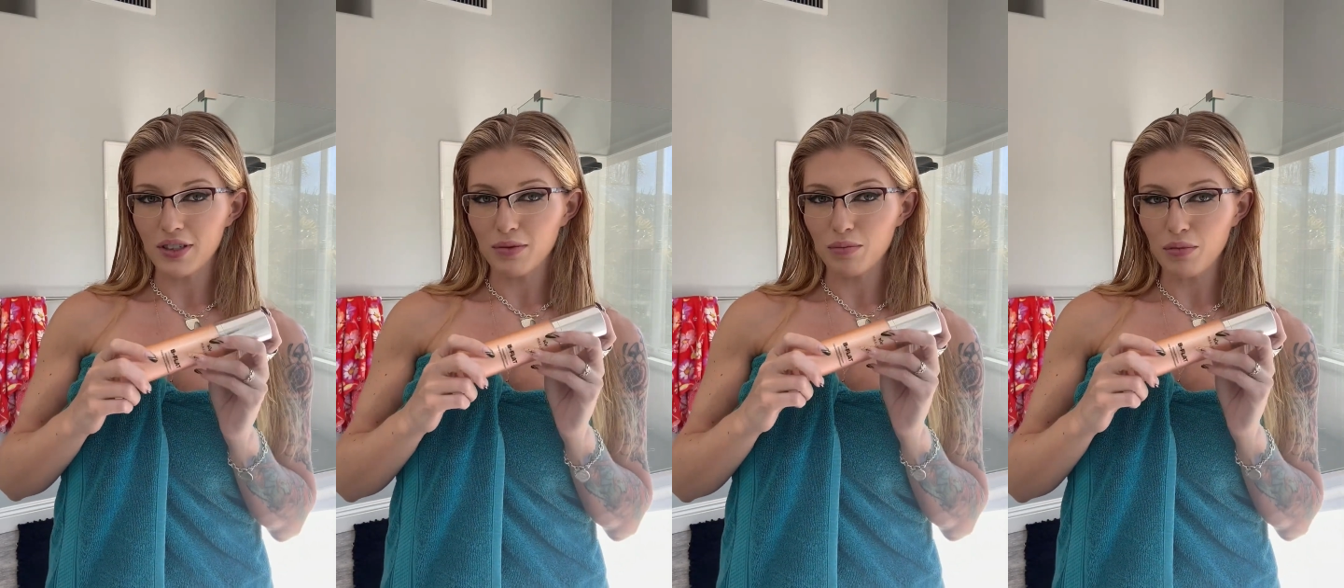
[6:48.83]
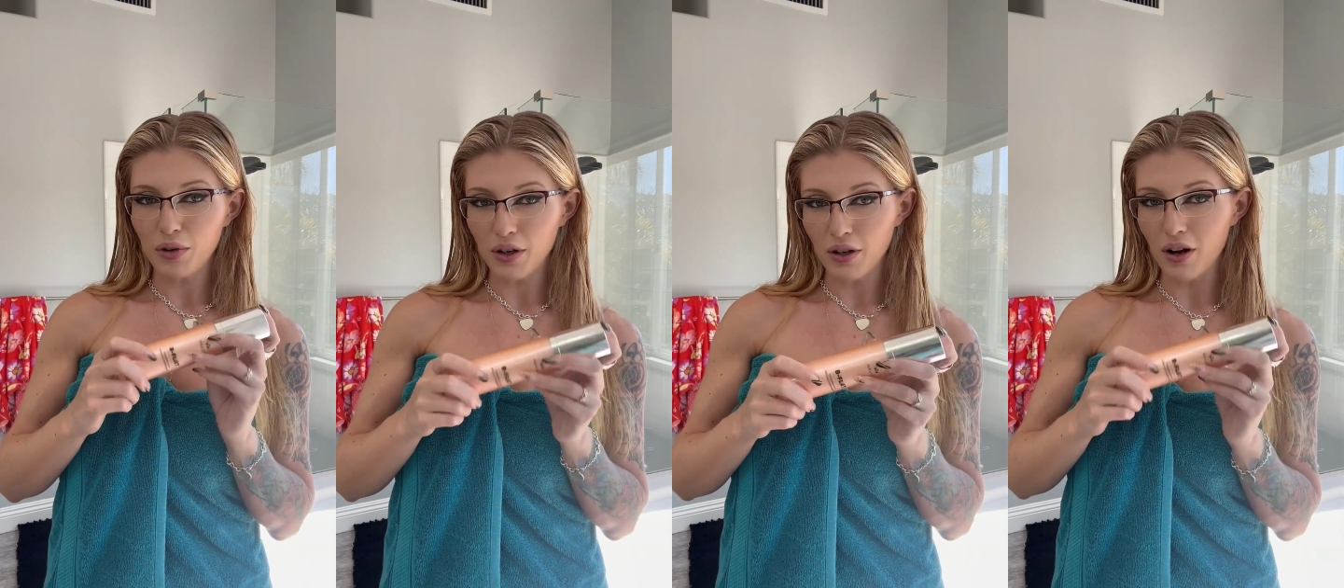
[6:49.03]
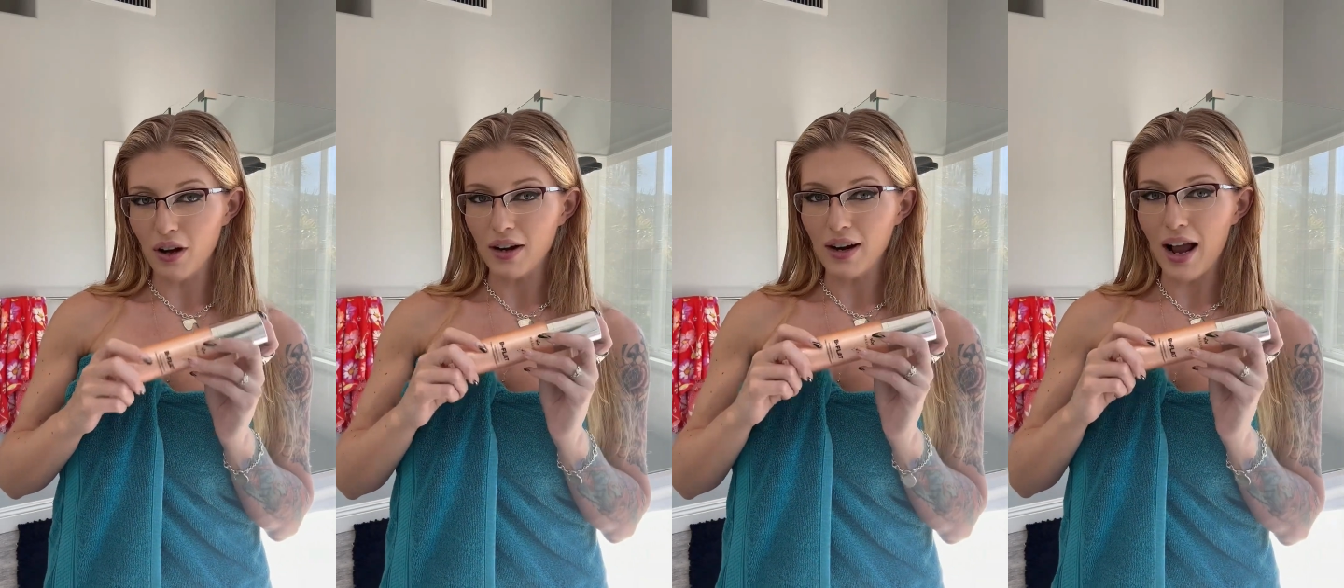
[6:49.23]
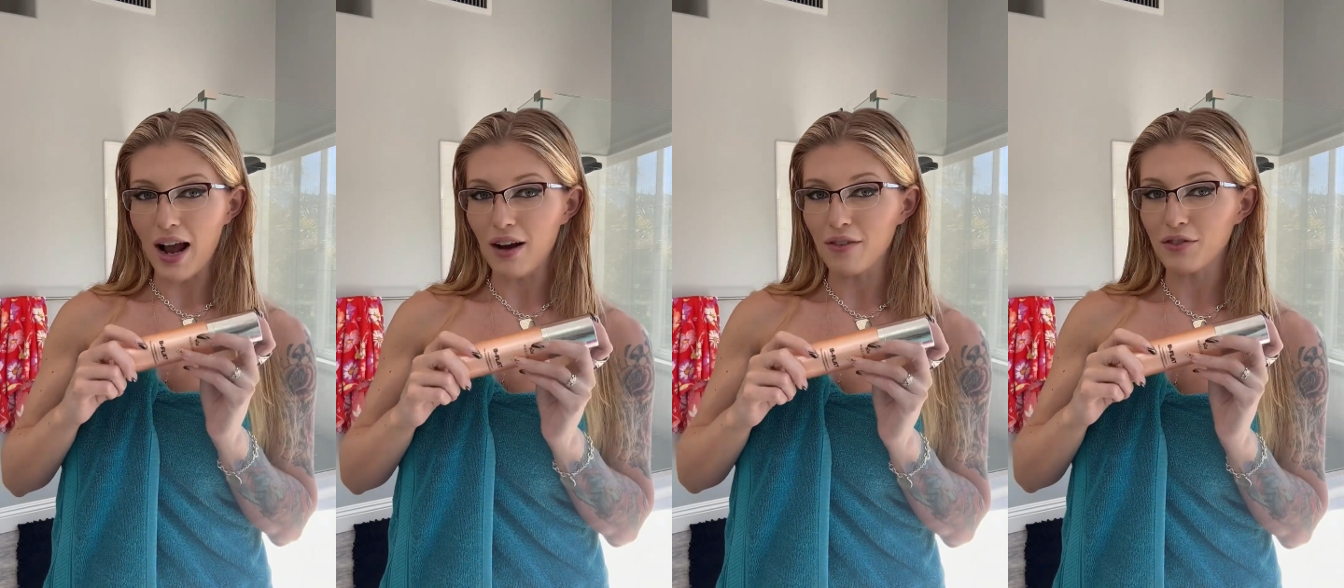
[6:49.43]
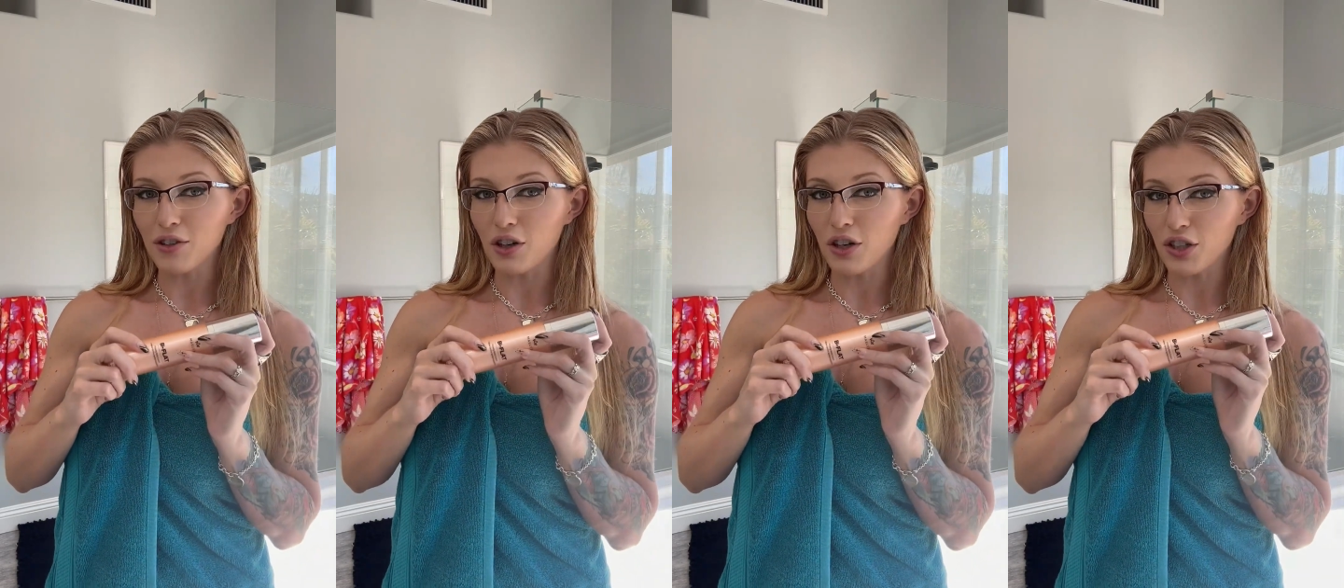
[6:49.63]
put it on
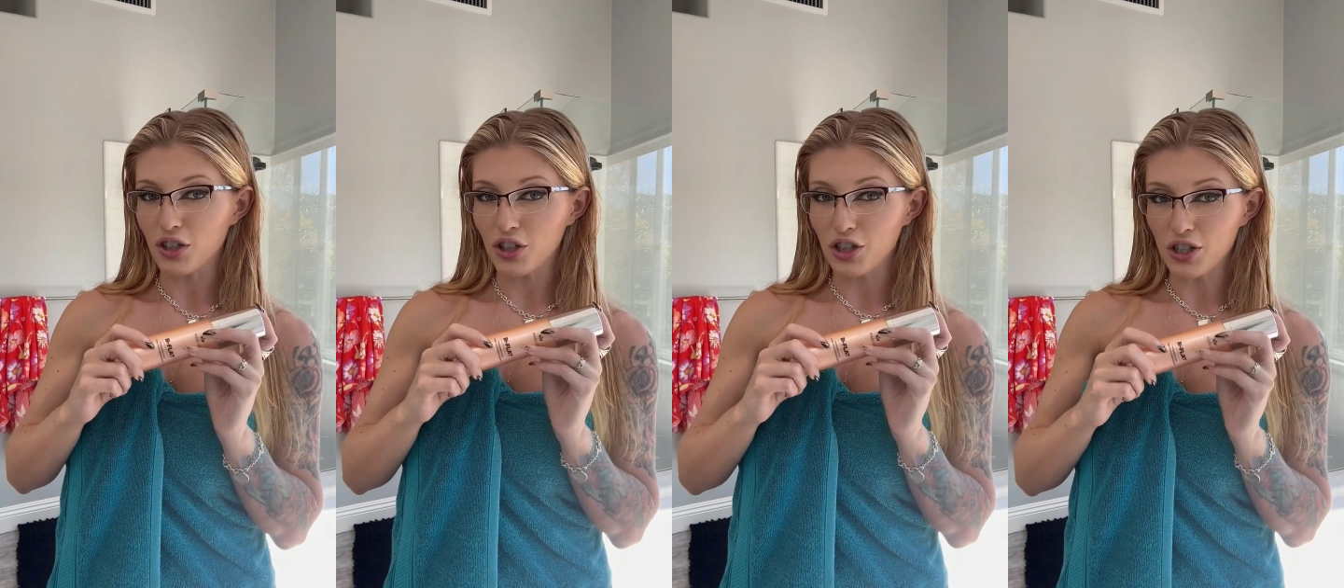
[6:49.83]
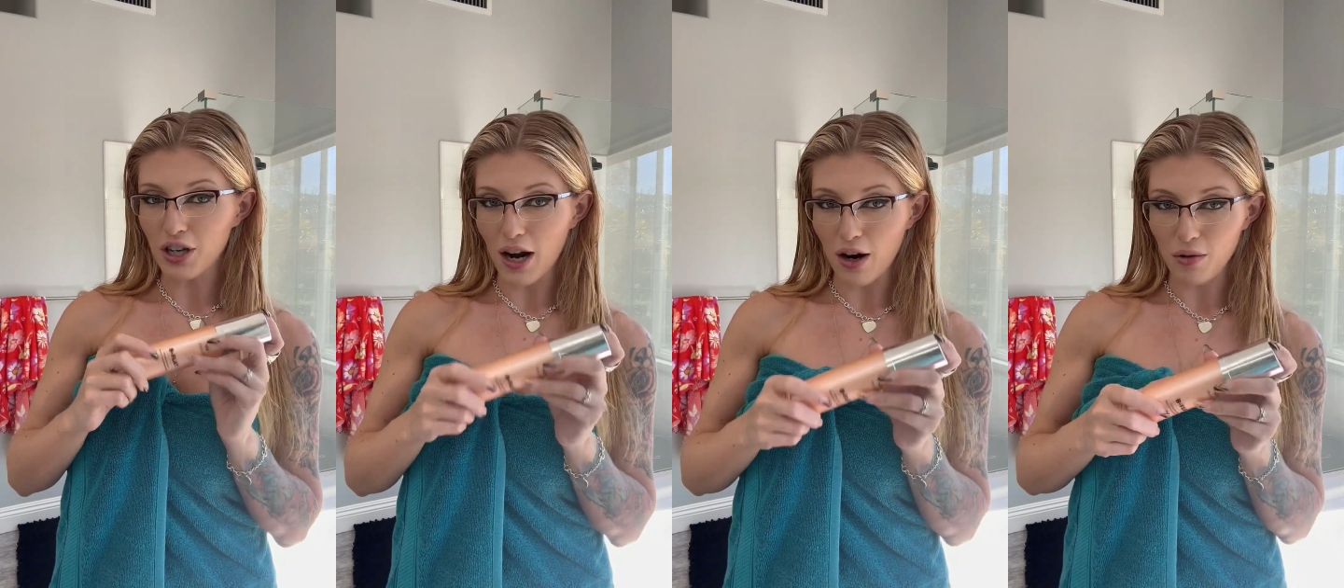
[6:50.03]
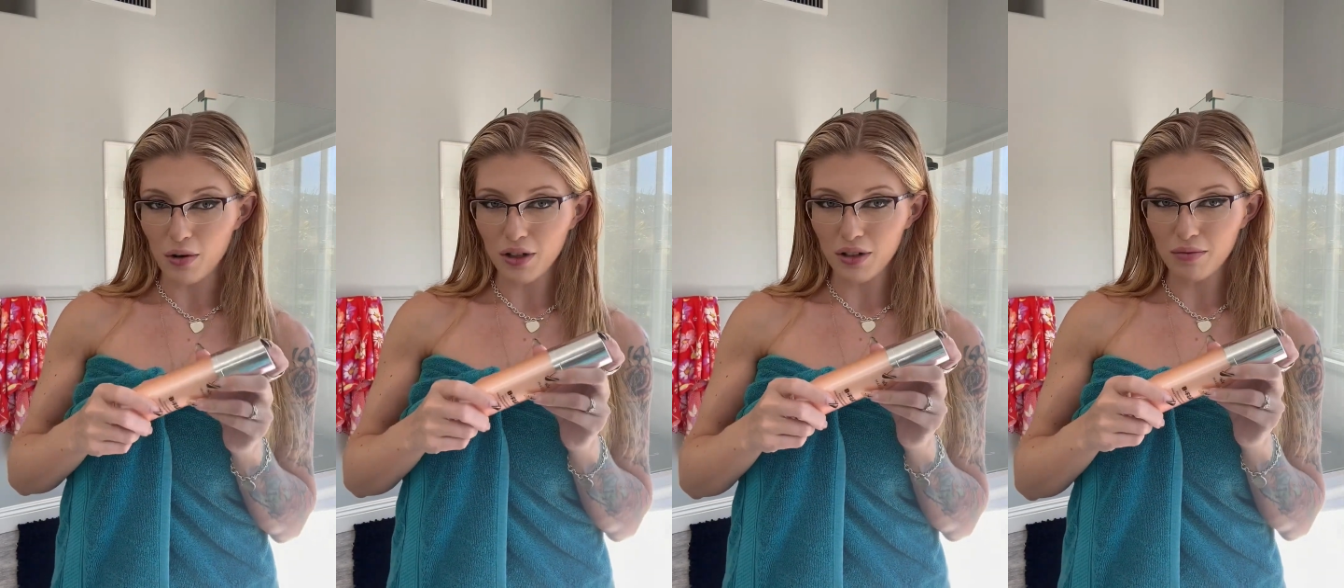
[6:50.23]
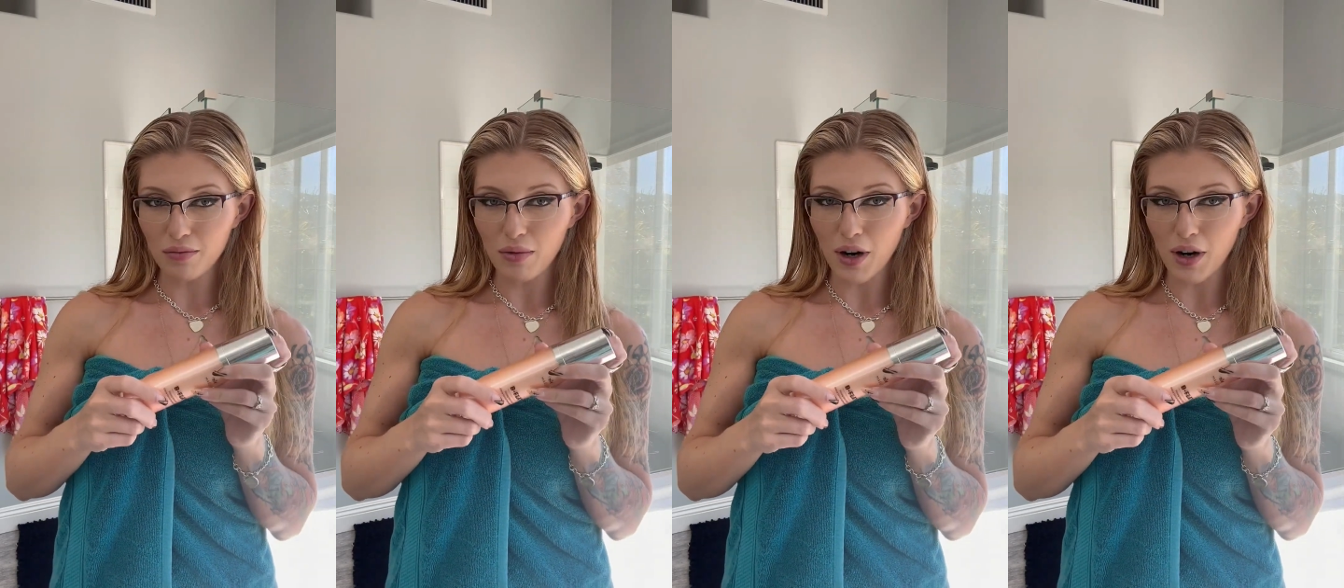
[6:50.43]
after a shower,